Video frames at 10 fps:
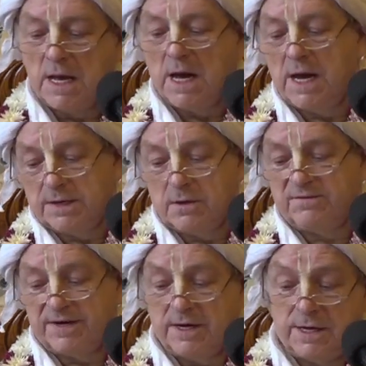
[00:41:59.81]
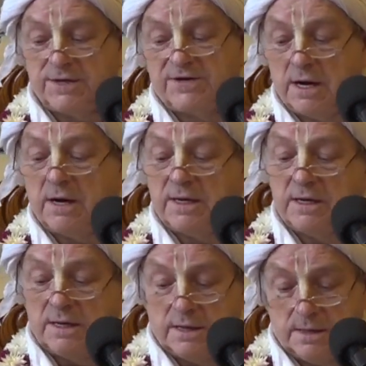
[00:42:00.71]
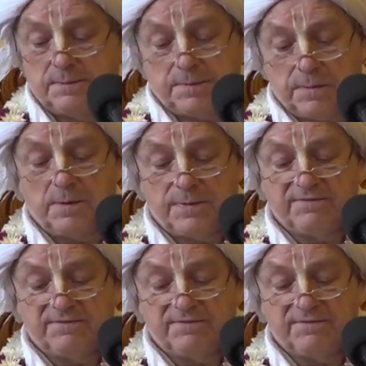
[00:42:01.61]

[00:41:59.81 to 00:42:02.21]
And Govardhanacharya, a proper